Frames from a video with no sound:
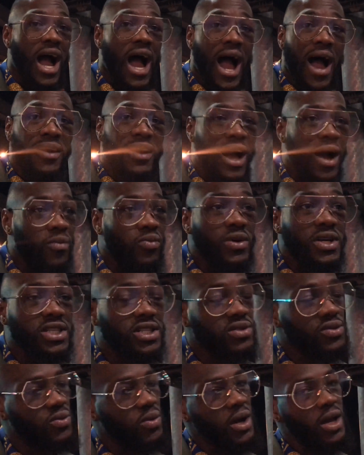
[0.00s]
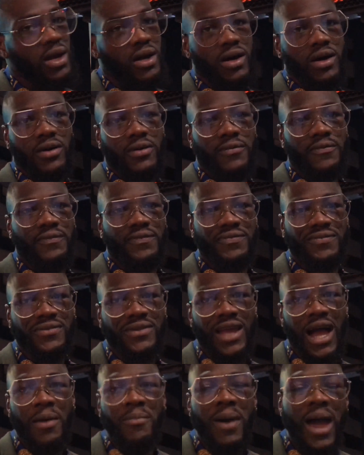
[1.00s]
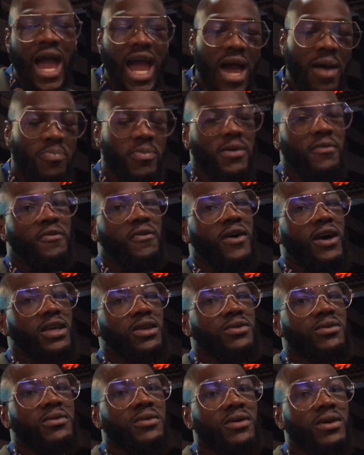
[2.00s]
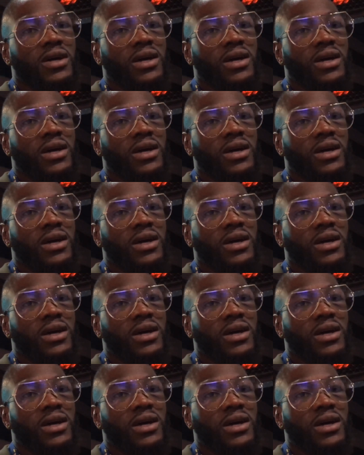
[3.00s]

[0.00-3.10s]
I, I wish you well. I'm happy for you.